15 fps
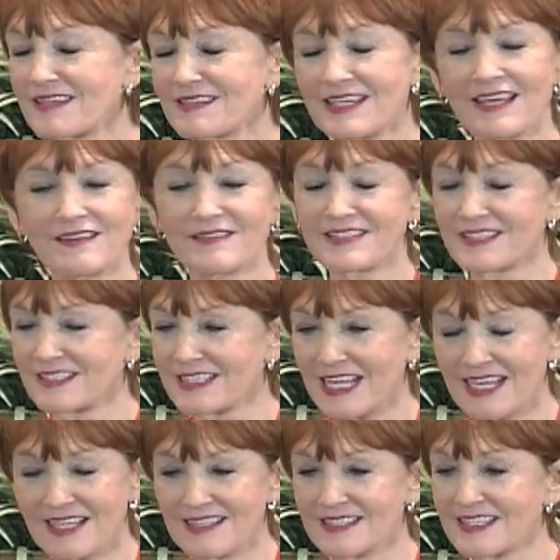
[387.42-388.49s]
and
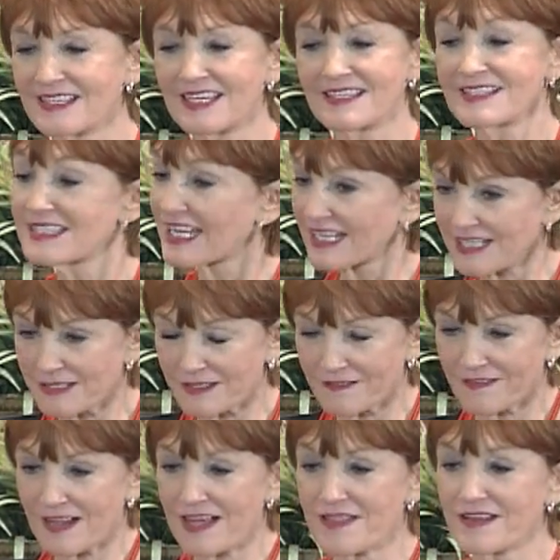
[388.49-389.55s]
Dan's uh, second
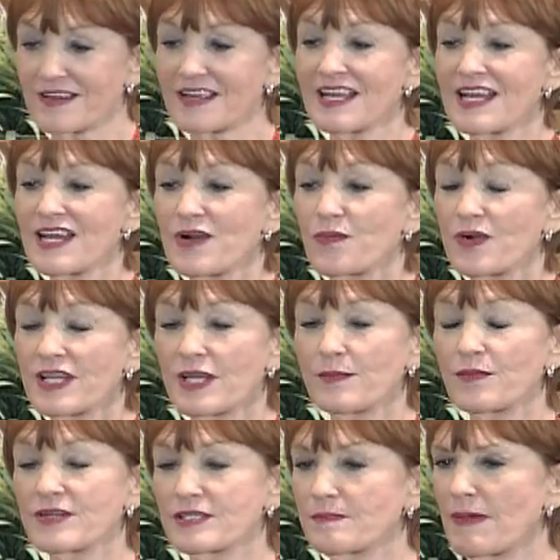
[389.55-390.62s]
father, William was
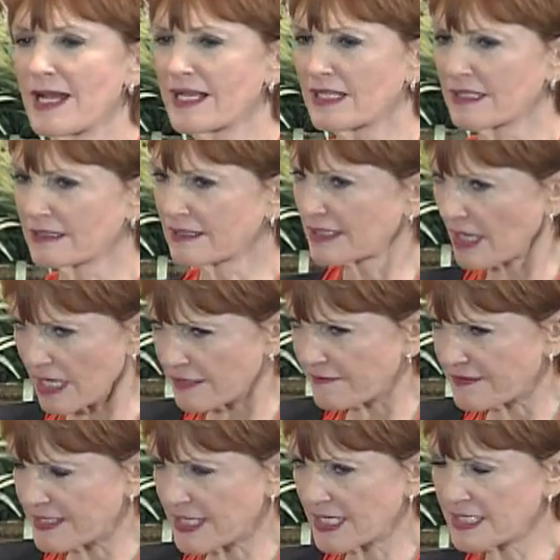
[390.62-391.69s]
my
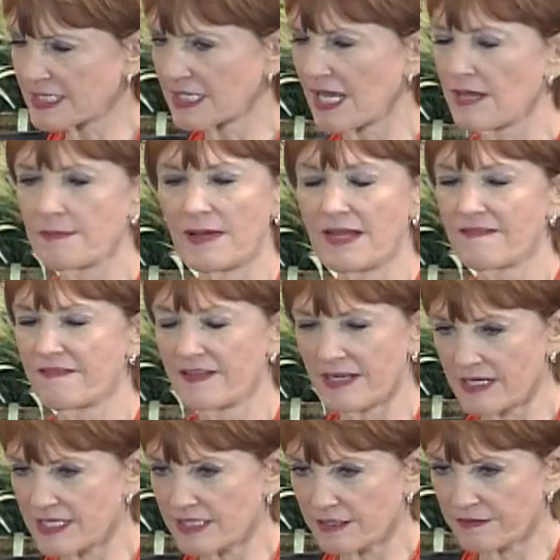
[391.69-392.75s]
confidant and my very
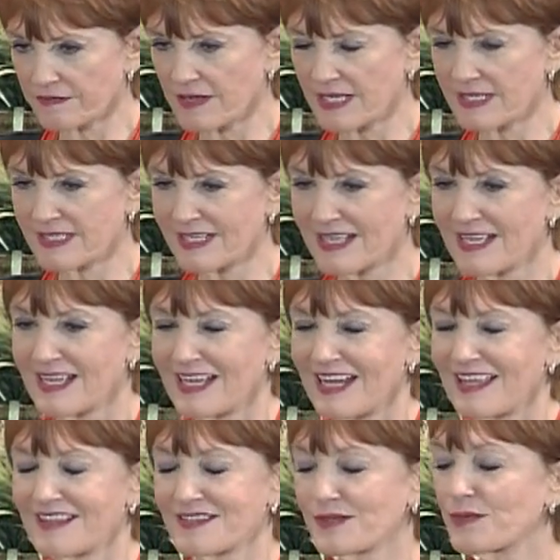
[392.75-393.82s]
dear friend. There's
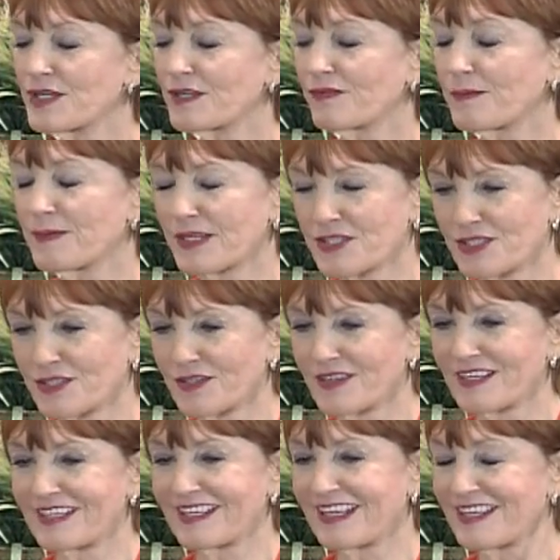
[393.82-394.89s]
a wonderful picture in,
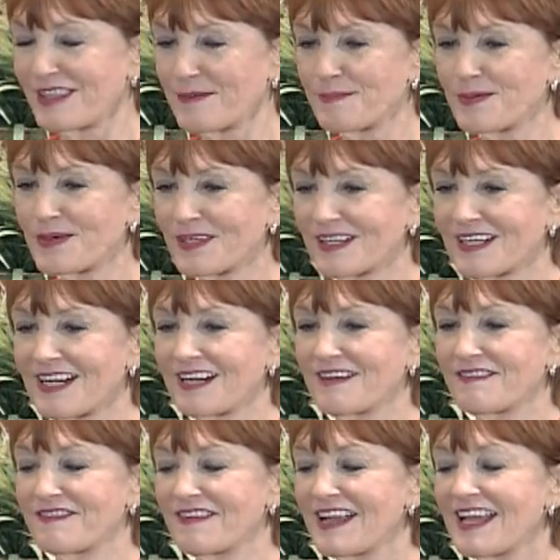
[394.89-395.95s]
in the book of
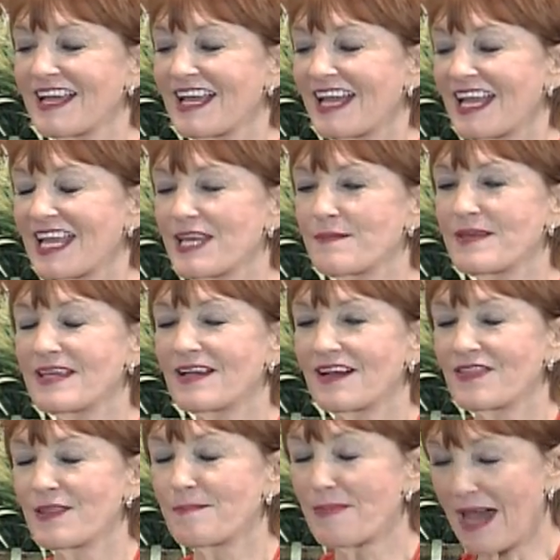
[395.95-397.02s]
Amy on the
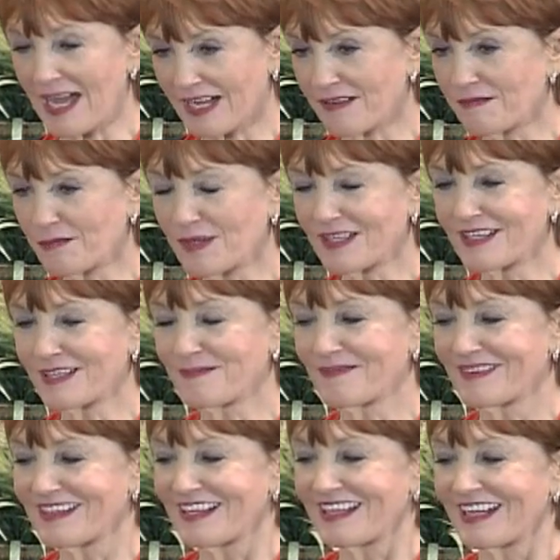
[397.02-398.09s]
back of William,
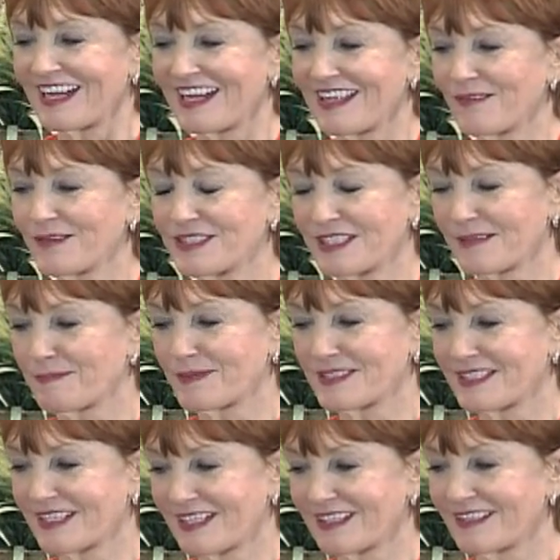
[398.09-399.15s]
uh, which I
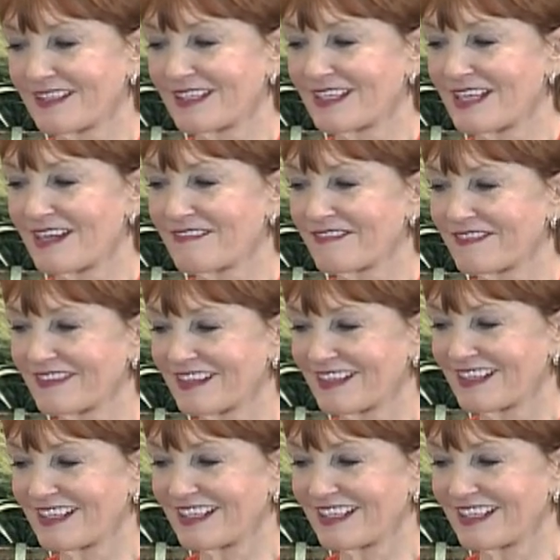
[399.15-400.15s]
particularly love. Uh,